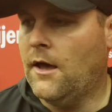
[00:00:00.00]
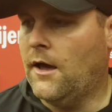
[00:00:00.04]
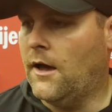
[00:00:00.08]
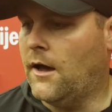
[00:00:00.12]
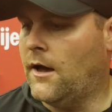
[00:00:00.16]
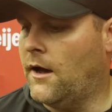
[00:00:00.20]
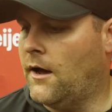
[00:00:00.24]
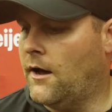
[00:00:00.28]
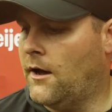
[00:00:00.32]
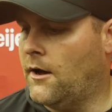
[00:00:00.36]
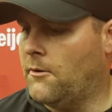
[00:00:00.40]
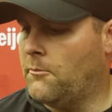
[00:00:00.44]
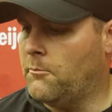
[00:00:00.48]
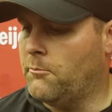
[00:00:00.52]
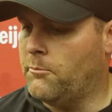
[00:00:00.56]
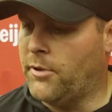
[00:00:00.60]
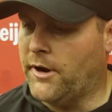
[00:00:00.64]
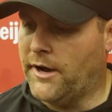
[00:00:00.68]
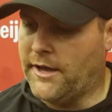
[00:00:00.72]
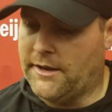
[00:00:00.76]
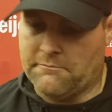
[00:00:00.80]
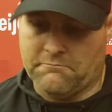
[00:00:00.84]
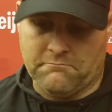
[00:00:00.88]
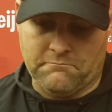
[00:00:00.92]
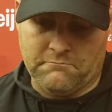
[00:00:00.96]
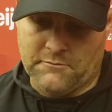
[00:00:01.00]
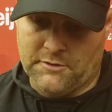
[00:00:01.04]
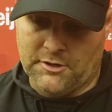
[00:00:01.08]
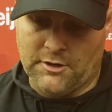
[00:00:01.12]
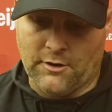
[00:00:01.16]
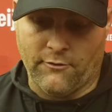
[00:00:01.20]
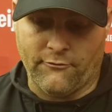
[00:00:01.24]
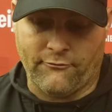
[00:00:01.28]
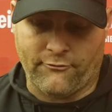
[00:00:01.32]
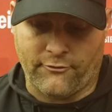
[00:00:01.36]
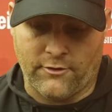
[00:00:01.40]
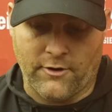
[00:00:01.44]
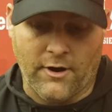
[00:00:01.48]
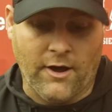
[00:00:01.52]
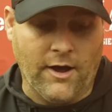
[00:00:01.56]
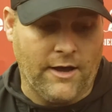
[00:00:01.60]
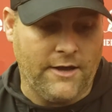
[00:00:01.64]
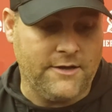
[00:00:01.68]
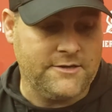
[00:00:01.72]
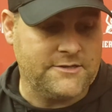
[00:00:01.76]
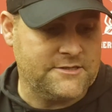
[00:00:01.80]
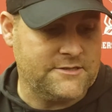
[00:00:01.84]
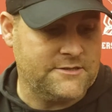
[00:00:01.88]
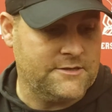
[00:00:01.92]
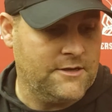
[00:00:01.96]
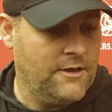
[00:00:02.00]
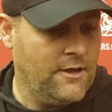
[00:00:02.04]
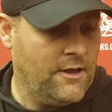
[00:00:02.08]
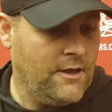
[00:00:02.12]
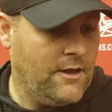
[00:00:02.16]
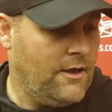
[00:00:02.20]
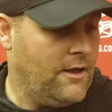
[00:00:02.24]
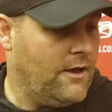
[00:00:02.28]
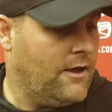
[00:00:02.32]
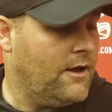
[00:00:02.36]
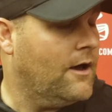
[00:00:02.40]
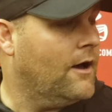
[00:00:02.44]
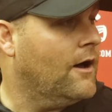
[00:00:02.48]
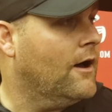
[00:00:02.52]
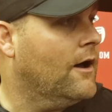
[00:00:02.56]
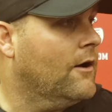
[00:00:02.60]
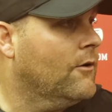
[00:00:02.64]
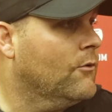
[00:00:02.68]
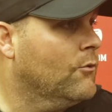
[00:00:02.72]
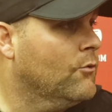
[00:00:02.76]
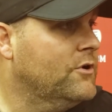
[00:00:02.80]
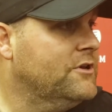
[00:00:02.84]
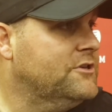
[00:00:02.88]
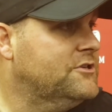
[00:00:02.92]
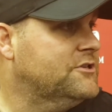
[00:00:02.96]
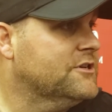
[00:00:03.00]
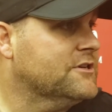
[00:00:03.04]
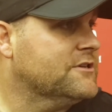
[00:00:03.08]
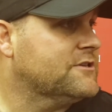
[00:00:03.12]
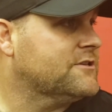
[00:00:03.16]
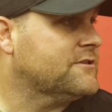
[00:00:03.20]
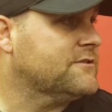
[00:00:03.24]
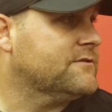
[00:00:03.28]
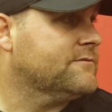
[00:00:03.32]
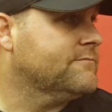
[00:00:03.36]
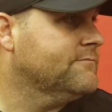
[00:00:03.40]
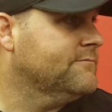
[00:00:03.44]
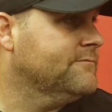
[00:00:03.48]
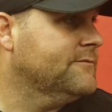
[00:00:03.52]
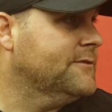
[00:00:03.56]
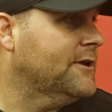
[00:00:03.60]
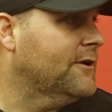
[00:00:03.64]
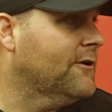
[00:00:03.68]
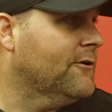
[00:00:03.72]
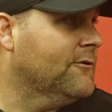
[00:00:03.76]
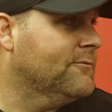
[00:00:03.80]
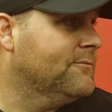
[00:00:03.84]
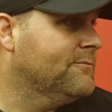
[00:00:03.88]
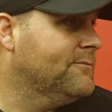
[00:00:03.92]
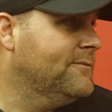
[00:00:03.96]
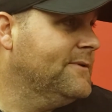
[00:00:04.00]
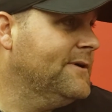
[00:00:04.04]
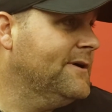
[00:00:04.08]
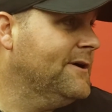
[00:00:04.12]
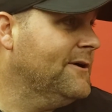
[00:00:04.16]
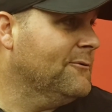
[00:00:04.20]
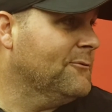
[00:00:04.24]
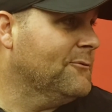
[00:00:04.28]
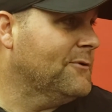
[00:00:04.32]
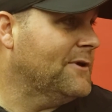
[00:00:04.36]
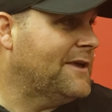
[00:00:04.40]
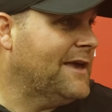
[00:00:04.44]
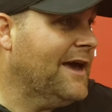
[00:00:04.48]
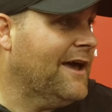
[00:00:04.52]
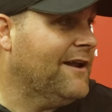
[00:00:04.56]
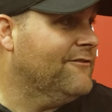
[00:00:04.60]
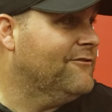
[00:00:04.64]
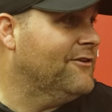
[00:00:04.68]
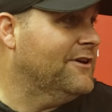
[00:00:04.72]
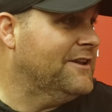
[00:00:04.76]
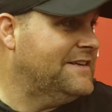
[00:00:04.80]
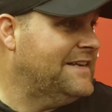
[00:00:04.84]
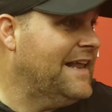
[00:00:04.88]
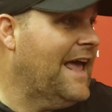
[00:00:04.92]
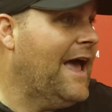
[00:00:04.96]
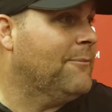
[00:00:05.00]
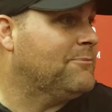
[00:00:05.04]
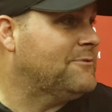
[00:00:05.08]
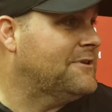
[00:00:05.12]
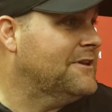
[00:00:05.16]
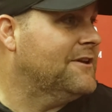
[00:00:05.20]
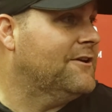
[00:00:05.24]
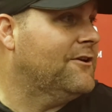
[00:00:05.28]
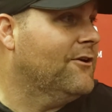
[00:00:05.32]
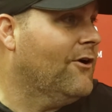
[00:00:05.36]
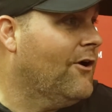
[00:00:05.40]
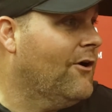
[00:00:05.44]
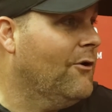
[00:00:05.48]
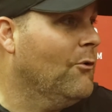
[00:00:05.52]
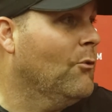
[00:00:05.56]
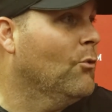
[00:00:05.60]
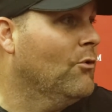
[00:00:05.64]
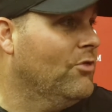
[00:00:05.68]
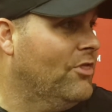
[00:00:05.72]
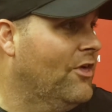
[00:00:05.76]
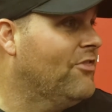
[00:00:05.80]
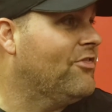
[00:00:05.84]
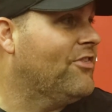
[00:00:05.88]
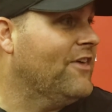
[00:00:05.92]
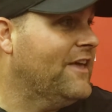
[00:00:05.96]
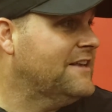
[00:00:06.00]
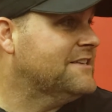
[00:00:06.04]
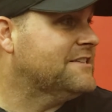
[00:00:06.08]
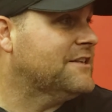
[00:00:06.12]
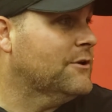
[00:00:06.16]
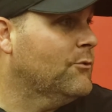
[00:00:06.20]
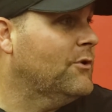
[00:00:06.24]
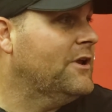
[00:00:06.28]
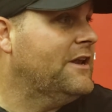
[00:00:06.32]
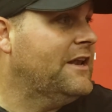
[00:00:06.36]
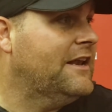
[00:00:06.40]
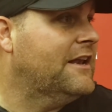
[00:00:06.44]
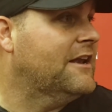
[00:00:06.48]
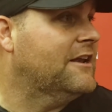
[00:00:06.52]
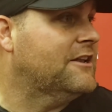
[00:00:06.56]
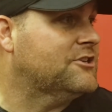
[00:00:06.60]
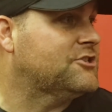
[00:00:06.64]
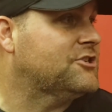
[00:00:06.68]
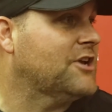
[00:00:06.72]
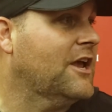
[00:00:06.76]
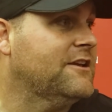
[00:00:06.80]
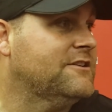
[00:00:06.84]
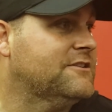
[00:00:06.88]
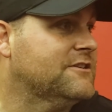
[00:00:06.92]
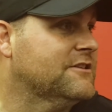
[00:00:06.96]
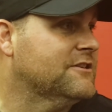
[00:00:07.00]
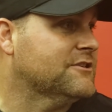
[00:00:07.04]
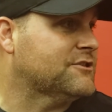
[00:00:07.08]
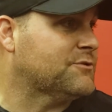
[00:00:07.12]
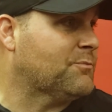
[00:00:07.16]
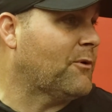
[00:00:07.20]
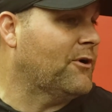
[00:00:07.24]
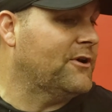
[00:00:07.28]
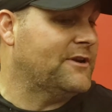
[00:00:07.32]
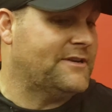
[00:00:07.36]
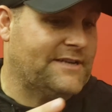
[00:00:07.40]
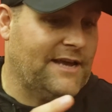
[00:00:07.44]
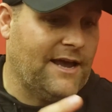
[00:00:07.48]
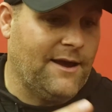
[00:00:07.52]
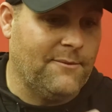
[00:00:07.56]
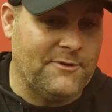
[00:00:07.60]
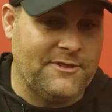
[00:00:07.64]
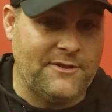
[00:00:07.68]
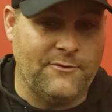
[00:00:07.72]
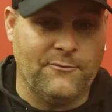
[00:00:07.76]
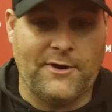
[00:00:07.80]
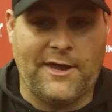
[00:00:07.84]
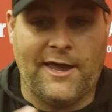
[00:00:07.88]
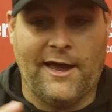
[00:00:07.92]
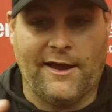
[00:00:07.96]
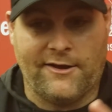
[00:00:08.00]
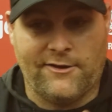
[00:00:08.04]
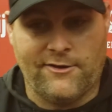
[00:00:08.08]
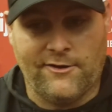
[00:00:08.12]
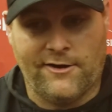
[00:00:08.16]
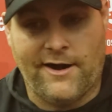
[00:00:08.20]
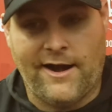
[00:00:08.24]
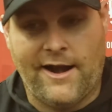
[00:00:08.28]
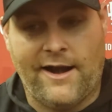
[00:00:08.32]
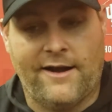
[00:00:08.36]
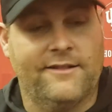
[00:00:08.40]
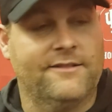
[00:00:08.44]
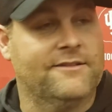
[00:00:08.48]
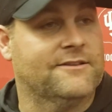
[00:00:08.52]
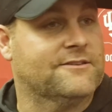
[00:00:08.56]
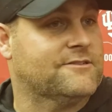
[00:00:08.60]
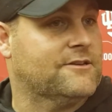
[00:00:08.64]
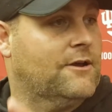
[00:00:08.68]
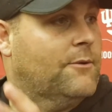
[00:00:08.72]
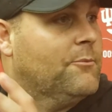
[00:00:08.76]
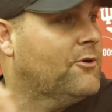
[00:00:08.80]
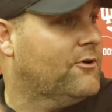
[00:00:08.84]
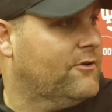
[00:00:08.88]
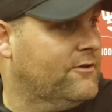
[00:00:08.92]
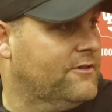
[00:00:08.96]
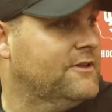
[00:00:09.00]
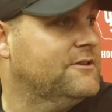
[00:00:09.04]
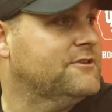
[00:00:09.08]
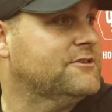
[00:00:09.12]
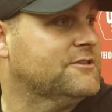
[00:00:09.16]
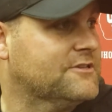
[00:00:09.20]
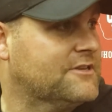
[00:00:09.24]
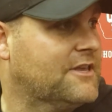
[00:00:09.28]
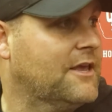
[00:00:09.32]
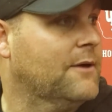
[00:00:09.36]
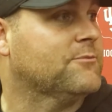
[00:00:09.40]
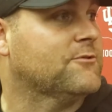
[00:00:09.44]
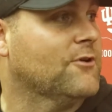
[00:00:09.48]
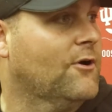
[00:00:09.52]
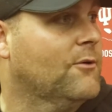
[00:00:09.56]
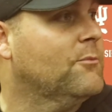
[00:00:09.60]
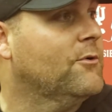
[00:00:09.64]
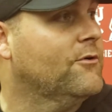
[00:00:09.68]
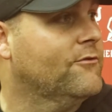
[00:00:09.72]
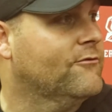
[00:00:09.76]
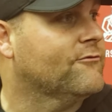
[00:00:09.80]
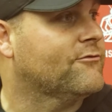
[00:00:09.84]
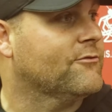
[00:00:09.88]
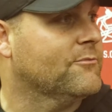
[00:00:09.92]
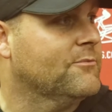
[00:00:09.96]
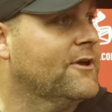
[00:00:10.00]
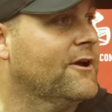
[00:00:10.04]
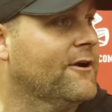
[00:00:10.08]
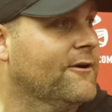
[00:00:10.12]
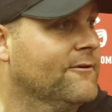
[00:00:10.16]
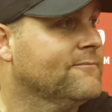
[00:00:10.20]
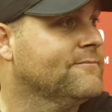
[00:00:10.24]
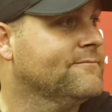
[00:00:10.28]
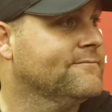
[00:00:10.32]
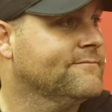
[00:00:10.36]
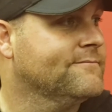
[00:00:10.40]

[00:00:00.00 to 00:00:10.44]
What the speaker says: But, you know, for us, we just, you know, we kind of adapted with the things that we needed to change in the springtime, and then we got good at it in the summer and then just kept on moving from there.